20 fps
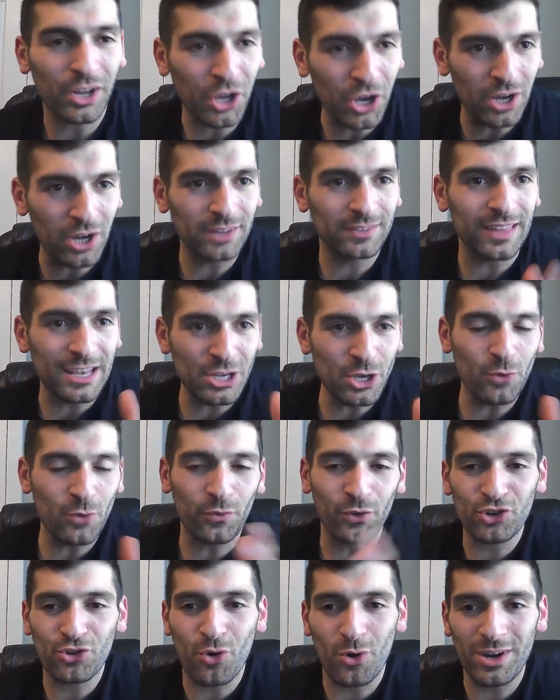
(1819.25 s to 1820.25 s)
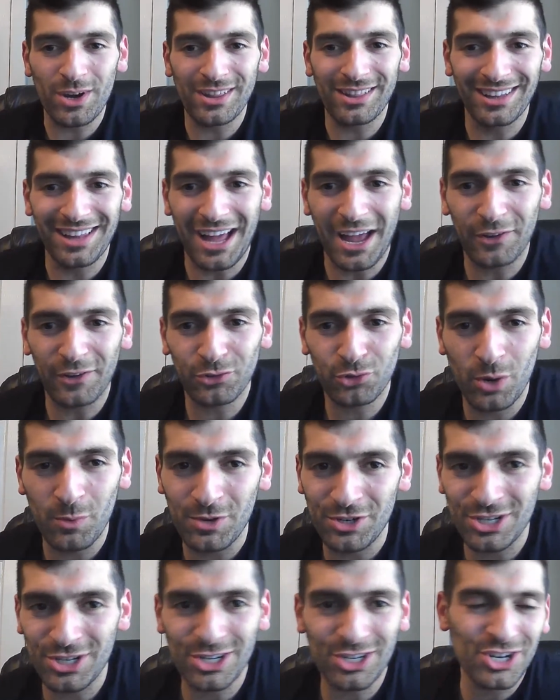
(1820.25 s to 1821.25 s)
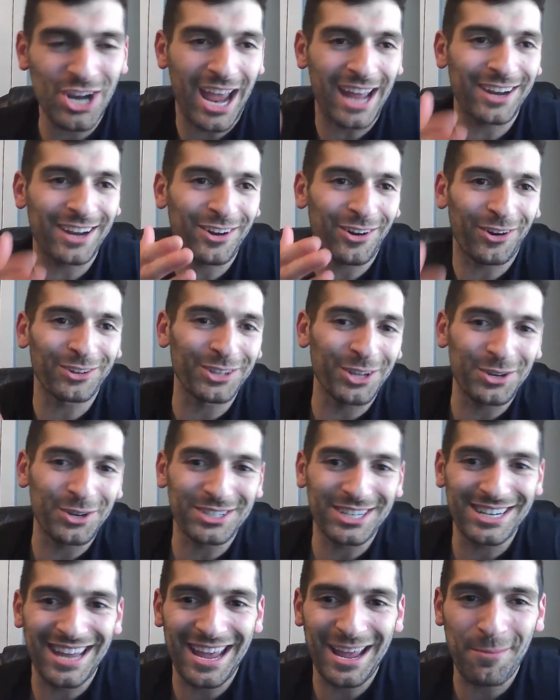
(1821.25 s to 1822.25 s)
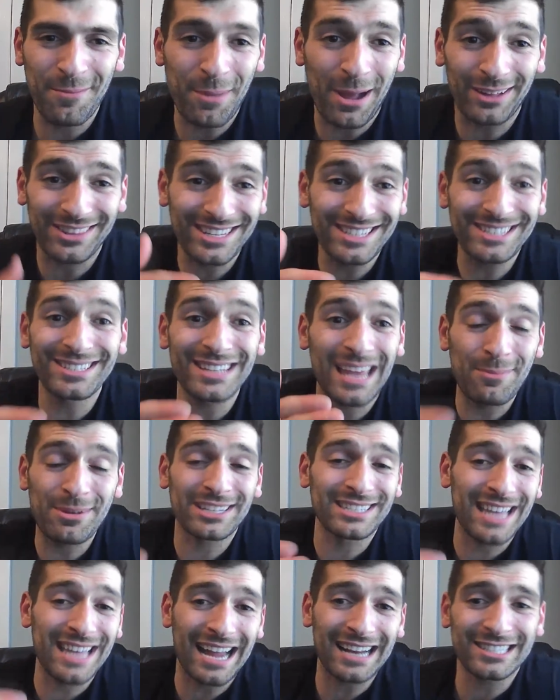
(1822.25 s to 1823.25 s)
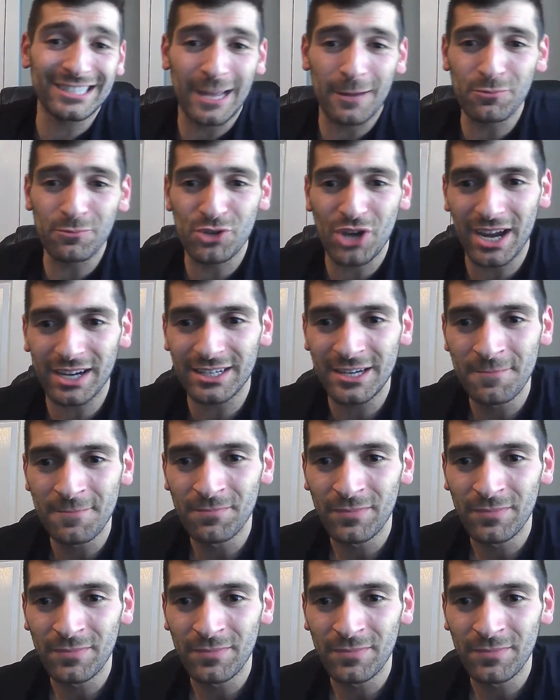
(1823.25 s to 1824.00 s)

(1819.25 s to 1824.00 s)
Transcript: Good. Thank you for joining the live stream. We just chatted earlier today about this same exact subject,